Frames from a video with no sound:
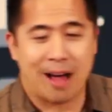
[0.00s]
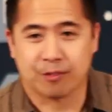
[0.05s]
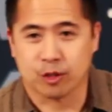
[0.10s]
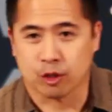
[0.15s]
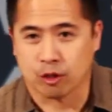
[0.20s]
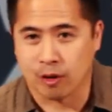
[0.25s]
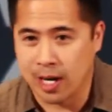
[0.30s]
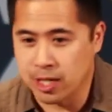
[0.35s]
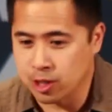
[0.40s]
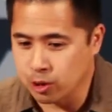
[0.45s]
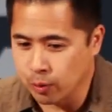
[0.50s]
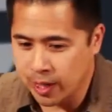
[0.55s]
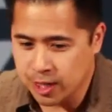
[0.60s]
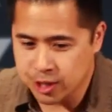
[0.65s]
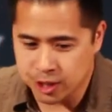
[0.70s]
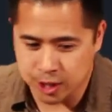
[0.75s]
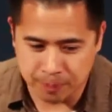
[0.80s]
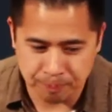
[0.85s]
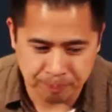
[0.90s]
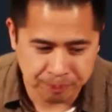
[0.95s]
after
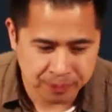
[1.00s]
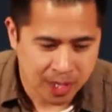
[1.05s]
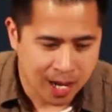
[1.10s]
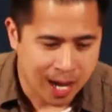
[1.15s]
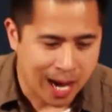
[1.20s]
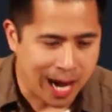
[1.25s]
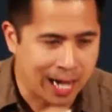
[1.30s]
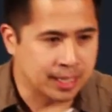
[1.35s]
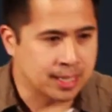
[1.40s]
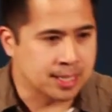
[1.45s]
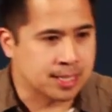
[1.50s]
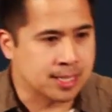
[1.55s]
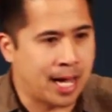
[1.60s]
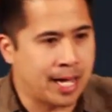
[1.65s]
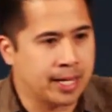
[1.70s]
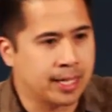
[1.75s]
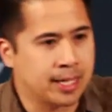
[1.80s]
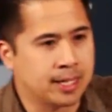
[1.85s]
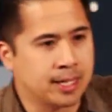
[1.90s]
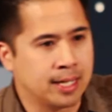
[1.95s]
graduation. I
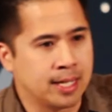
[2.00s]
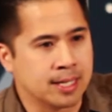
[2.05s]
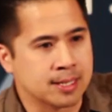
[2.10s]
decided